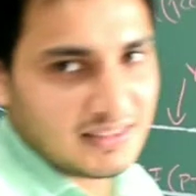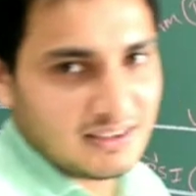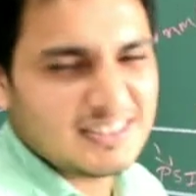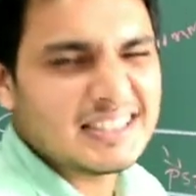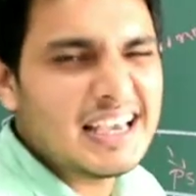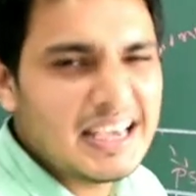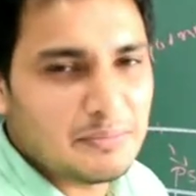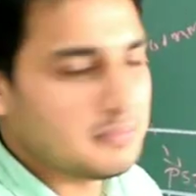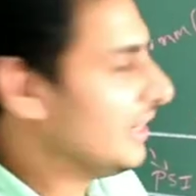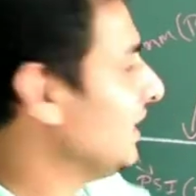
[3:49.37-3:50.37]

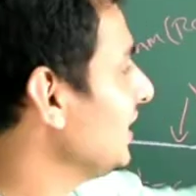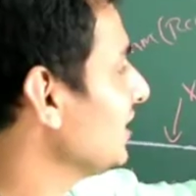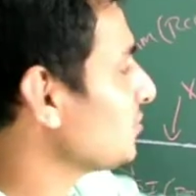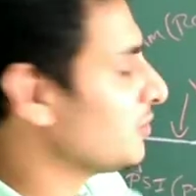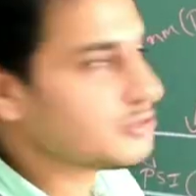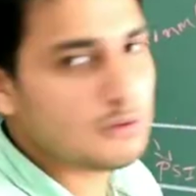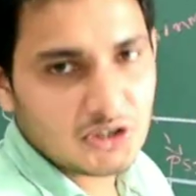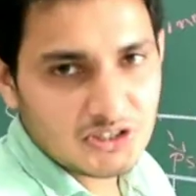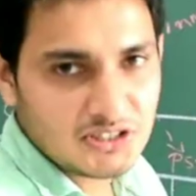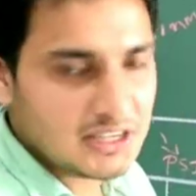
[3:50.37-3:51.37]
Same, ETS means what
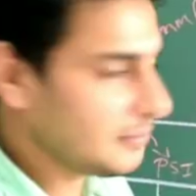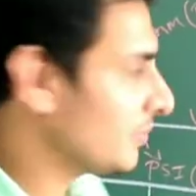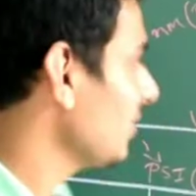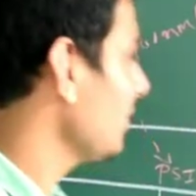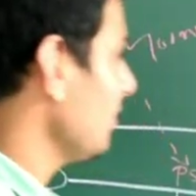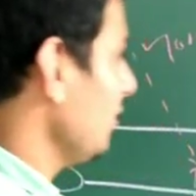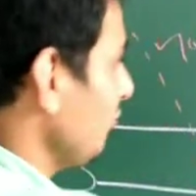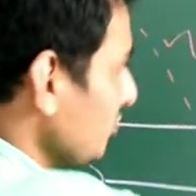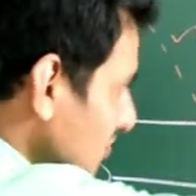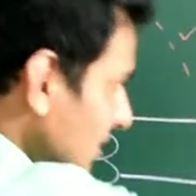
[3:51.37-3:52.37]
is there? If
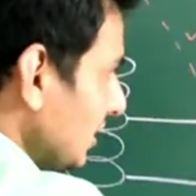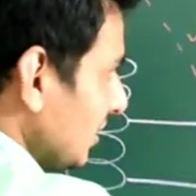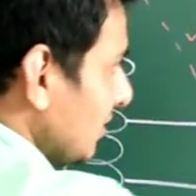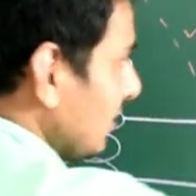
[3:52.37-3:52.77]
you see